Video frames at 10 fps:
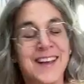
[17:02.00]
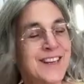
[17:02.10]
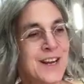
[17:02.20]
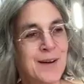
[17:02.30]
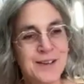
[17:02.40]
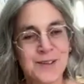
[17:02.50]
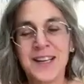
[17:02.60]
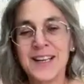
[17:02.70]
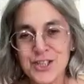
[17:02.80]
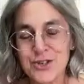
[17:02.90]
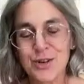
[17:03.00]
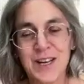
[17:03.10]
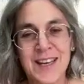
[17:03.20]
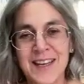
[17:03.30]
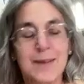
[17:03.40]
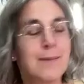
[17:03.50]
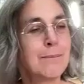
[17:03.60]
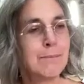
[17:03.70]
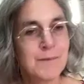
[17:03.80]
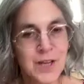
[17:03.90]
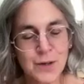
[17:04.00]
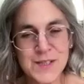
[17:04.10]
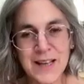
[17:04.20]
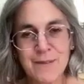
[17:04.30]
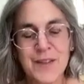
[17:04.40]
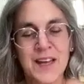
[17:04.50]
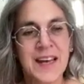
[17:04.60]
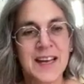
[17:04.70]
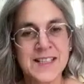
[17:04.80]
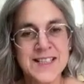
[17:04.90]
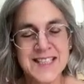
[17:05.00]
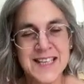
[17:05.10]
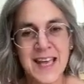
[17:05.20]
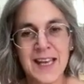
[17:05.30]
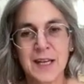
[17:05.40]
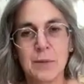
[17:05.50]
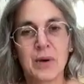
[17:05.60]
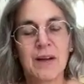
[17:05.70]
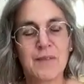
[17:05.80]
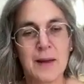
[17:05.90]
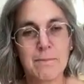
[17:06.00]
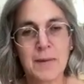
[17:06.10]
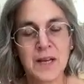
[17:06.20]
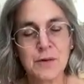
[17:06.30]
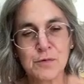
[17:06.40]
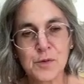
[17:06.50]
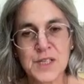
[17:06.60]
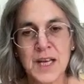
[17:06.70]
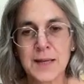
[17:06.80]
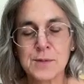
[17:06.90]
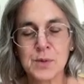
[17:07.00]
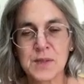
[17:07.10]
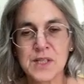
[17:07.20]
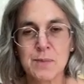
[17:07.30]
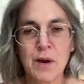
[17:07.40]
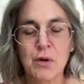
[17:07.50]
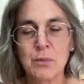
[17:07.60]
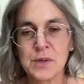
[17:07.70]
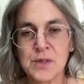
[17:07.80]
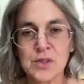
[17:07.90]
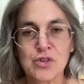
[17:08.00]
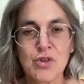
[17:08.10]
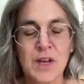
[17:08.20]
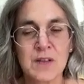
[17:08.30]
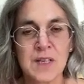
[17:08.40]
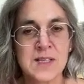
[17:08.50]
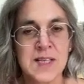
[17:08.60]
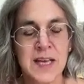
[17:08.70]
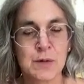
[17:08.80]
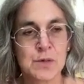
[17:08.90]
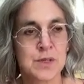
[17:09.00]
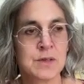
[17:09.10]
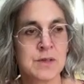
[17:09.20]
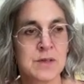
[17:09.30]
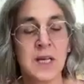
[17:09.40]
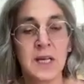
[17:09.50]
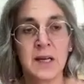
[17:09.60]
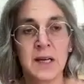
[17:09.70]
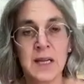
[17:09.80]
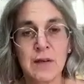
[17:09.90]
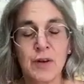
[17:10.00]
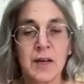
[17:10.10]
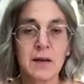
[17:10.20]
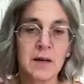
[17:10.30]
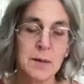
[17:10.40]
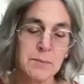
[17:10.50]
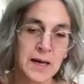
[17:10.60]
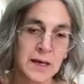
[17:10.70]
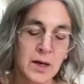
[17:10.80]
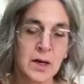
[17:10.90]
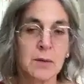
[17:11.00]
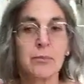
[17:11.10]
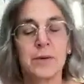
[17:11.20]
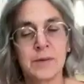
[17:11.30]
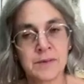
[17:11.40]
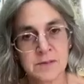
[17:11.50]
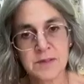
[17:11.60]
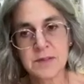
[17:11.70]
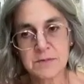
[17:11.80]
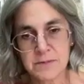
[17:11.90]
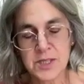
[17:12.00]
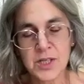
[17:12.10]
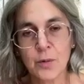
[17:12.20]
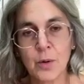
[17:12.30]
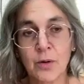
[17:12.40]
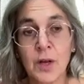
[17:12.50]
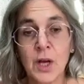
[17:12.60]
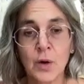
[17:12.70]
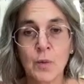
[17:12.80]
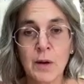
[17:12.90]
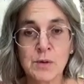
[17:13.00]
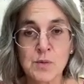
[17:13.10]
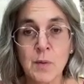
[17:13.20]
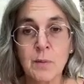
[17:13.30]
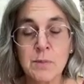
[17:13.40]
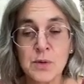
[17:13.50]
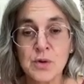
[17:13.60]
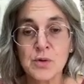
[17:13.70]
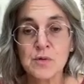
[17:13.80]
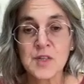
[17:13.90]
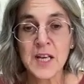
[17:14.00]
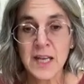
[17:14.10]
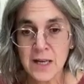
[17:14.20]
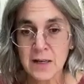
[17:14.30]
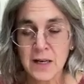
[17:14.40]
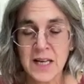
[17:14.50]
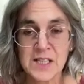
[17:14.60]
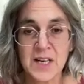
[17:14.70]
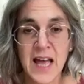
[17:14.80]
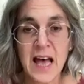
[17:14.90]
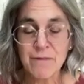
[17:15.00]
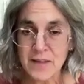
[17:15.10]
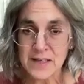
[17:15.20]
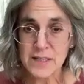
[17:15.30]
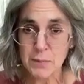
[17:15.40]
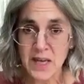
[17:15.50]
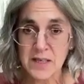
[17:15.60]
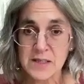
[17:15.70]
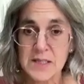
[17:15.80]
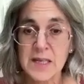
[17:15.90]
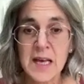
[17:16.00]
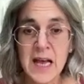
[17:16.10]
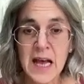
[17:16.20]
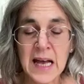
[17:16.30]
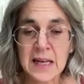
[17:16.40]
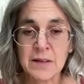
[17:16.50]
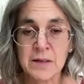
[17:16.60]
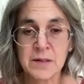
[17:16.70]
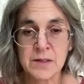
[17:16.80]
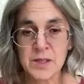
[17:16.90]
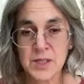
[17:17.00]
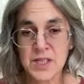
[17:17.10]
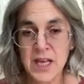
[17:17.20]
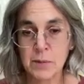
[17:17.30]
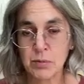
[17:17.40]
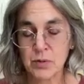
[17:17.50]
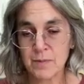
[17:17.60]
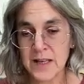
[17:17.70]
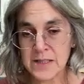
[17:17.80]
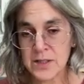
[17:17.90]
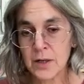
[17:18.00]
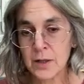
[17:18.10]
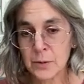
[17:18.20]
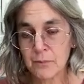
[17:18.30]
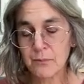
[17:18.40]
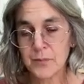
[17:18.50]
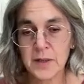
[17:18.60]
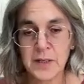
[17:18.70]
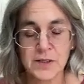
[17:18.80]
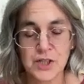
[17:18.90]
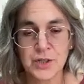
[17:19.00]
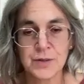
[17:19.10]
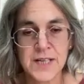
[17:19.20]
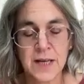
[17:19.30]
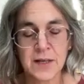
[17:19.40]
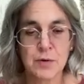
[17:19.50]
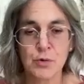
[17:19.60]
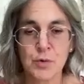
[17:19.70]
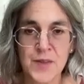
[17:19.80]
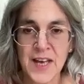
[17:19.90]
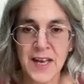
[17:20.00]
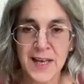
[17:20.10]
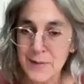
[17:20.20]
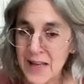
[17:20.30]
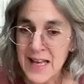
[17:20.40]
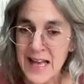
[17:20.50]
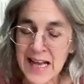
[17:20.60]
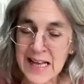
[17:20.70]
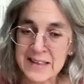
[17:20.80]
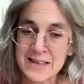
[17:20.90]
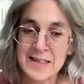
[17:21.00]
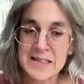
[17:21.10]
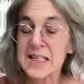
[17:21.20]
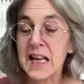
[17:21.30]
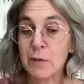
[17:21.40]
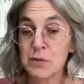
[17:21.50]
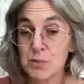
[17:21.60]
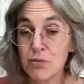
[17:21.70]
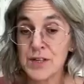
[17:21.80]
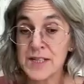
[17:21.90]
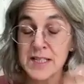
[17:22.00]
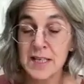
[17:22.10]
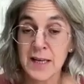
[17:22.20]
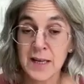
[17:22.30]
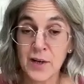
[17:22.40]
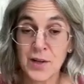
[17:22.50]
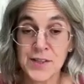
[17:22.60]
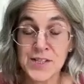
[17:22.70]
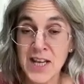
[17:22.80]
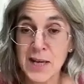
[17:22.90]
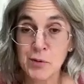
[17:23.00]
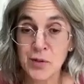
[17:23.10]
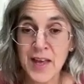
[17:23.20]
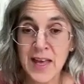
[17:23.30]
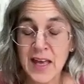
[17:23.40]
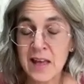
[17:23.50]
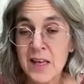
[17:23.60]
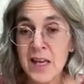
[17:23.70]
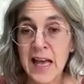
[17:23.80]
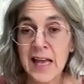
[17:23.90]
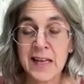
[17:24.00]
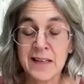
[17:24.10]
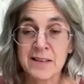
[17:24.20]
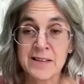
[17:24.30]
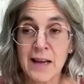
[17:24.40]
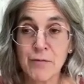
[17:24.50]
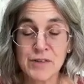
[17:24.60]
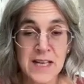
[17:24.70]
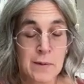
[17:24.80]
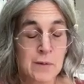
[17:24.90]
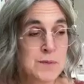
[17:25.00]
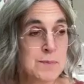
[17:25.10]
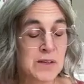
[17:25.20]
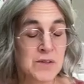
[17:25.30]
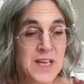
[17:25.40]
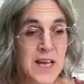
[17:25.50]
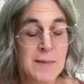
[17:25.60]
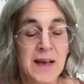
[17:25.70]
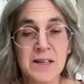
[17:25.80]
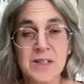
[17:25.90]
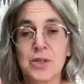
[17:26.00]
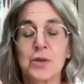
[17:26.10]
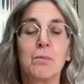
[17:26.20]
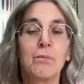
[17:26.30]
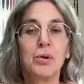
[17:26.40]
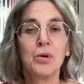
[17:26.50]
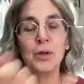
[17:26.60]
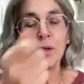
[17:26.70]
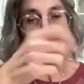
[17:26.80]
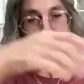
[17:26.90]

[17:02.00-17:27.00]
I could literally go down there, escape, have that mindful time to experiment and try things out and leave it, come back up, and so on. Whereas when we moved here, I didn't have that space. And the table, that's our kitchen dining room there. And I was printing on the table there. And every time it was mealtime, I had to pull